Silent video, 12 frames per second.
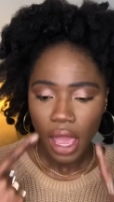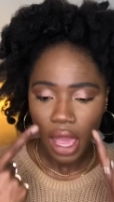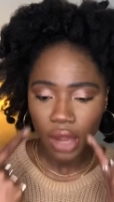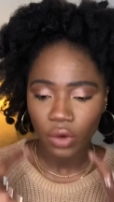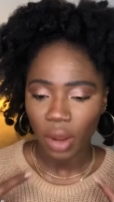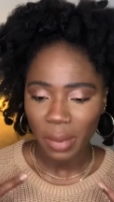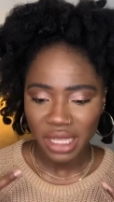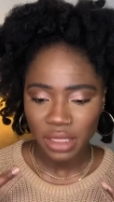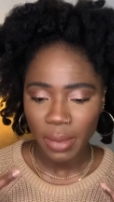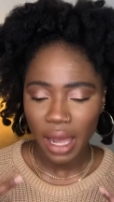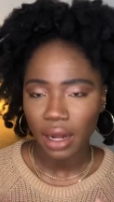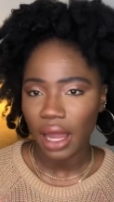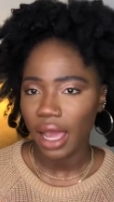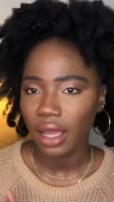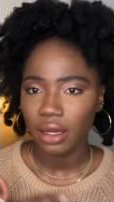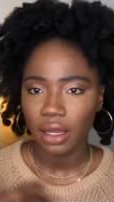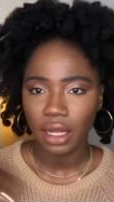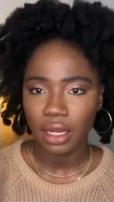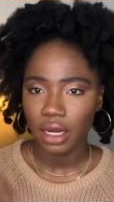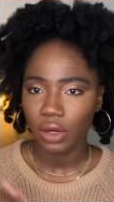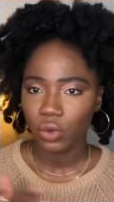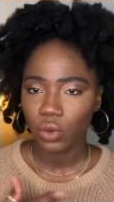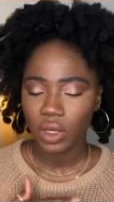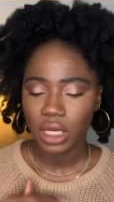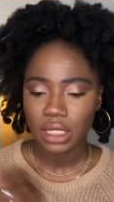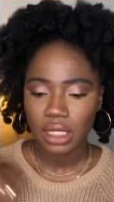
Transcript: and around my smile line, it didn't crease,